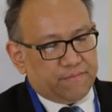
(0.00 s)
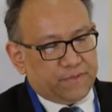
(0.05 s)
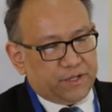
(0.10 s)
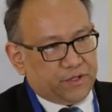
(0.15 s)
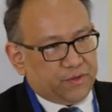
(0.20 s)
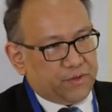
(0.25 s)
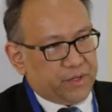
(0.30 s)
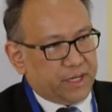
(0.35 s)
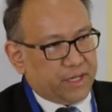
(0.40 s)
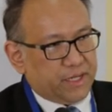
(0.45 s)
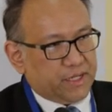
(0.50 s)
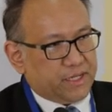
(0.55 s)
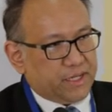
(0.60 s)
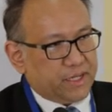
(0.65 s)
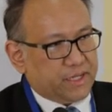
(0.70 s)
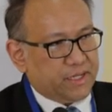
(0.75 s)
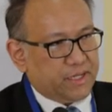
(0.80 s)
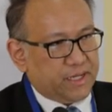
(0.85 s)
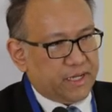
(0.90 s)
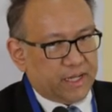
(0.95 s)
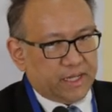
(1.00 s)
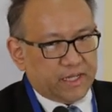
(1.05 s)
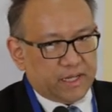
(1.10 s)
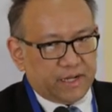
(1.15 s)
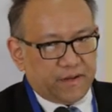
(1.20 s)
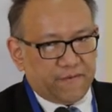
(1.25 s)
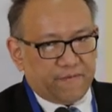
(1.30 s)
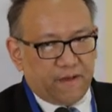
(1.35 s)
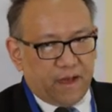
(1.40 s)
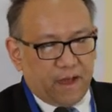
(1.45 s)
between 16 and
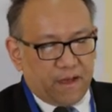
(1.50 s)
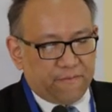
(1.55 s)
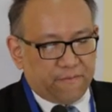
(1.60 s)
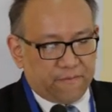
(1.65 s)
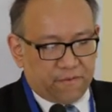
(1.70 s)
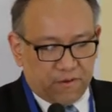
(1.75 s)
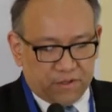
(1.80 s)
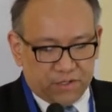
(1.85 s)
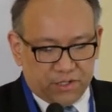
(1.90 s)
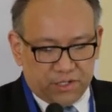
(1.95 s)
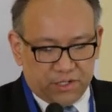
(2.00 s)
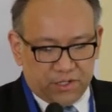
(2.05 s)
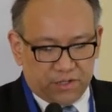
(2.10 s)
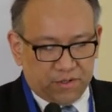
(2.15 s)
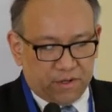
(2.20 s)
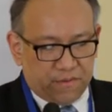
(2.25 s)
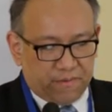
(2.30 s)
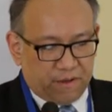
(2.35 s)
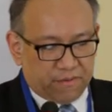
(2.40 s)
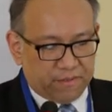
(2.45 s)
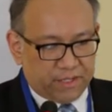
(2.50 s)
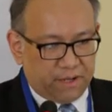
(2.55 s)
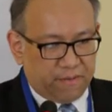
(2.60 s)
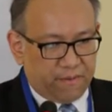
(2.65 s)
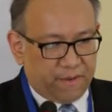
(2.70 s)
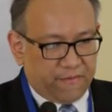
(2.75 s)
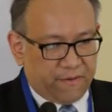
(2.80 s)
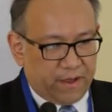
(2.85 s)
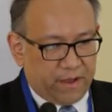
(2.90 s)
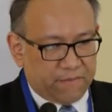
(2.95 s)
35 constitute about
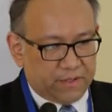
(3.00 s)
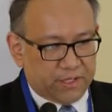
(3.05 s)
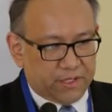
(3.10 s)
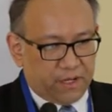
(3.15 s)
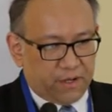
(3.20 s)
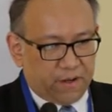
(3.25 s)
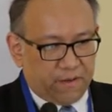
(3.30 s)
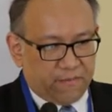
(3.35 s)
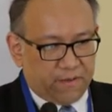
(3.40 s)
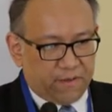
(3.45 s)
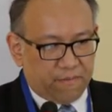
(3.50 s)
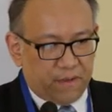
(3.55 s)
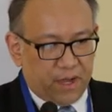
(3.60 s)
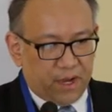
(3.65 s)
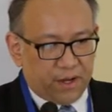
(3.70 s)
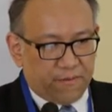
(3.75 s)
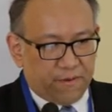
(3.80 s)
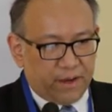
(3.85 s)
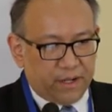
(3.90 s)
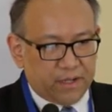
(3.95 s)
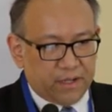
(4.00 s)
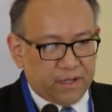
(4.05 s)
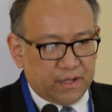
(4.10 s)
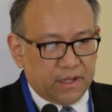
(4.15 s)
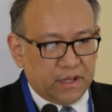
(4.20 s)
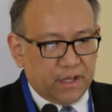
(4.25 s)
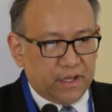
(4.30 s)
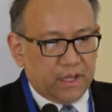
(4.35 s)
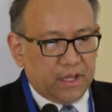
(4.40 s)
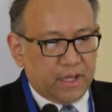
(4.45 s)
75% of the migrant.
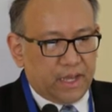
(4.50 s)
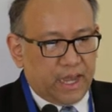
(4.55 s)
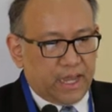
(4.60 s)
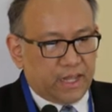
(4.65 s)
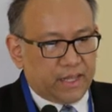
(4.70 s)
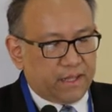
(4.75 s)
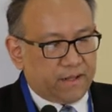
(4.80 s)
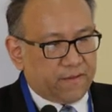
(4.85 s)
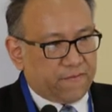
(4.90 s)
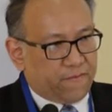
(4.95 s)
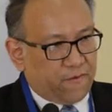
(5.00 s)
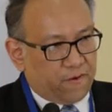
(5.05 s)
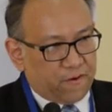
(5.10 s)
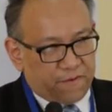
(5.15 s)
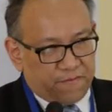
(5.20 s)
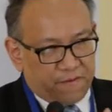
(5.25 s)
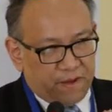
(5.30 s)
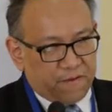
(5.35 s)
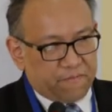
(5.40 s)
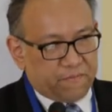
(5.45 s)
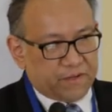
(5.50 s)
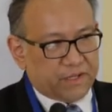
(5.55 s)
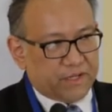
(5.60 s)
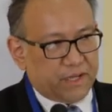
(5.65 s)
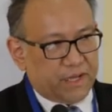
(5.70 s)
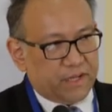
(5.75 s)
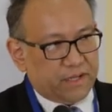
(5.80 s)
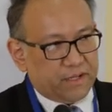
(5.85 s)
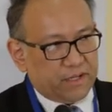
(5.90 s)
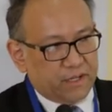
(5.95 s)
And then
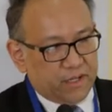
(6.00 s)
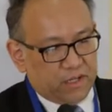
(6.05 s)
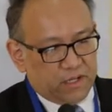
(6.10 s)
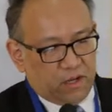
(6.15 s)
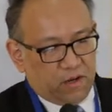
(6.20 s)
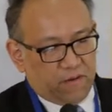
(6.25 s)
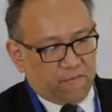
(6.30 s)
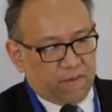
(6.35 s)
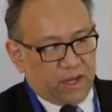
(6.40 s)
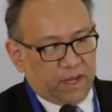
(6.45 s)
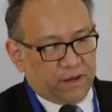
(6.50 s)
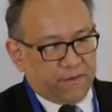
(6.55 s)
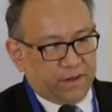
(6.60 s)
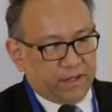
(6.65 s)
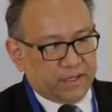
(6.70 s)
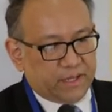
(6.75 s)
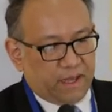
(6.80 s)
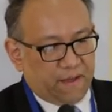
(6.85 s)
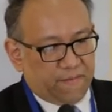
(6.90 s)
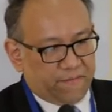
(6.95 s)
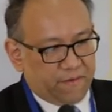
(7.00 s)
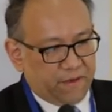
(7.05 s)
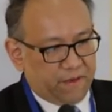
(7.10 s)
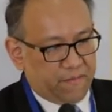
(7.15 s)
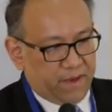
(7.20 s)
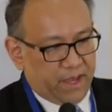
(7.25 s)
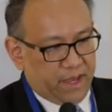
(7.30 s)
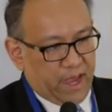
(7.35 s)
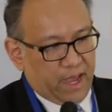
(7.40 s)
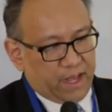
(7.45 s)
45% of migrants are
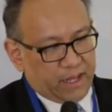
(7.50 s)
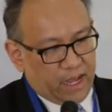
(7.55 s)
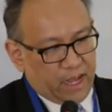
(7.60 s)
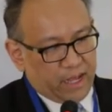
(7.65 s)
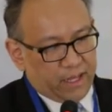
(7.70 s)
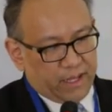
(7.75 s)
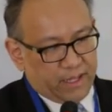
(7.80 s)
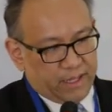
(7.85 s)
female.